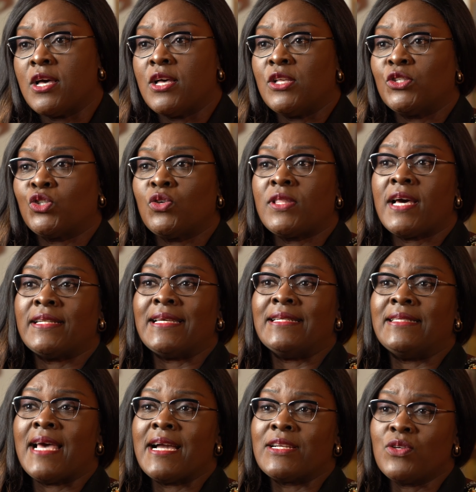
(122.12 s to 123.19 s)
so that a
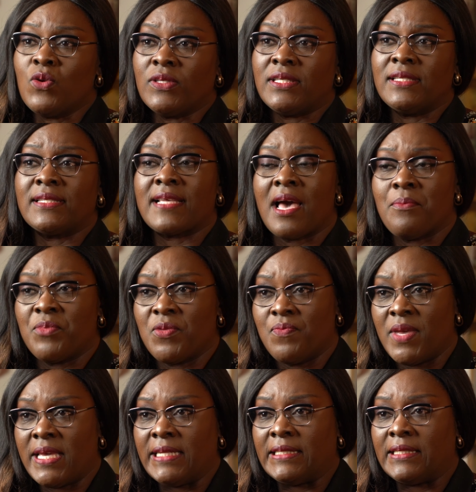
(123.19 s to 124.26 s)
diagnosis can be
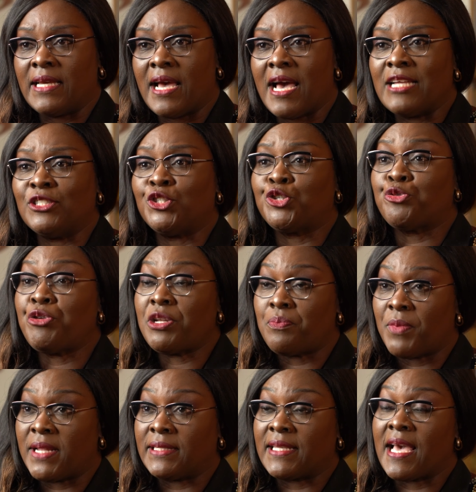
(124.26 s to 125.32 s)
made and
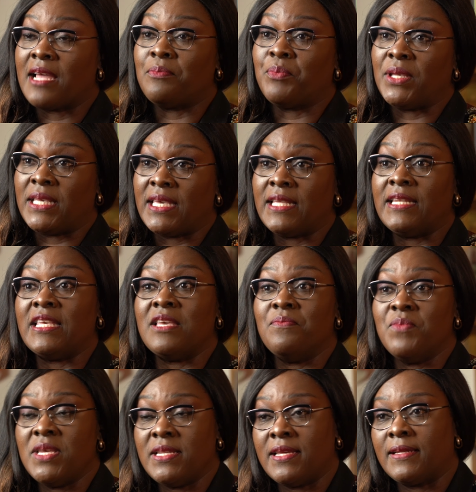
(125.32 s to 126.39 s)
treatment can begin
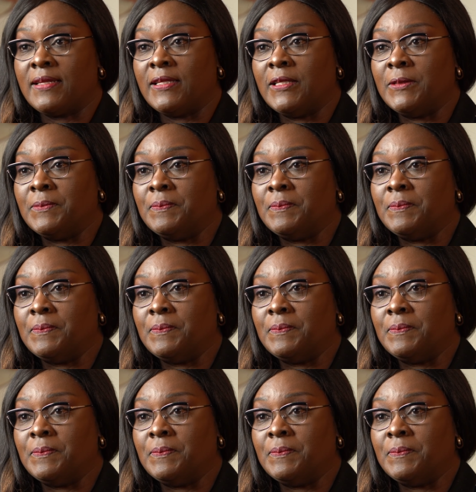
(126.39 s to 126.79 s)
immediately.